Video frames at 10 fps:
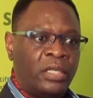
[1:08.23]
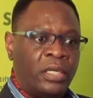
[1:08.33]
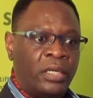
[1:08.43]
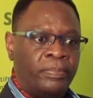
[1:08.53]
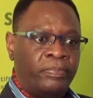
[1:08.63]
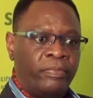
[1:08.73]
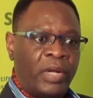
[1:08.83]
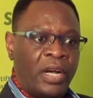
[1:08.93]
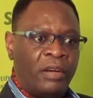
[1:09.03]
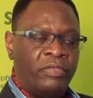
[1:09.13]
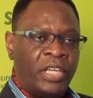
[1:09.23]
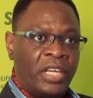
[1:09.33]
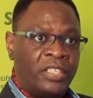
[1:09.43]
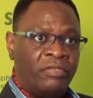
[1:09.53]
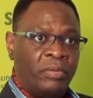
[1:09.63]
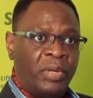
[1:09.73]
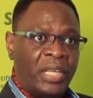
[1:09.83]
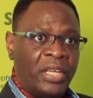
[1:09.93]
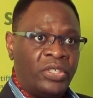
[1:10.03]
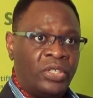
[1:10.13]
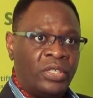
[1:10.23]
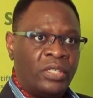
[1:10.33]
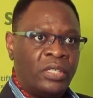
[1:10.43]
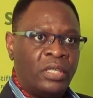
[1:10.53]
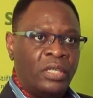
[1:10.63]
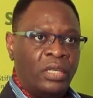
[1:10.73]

um, have negative implications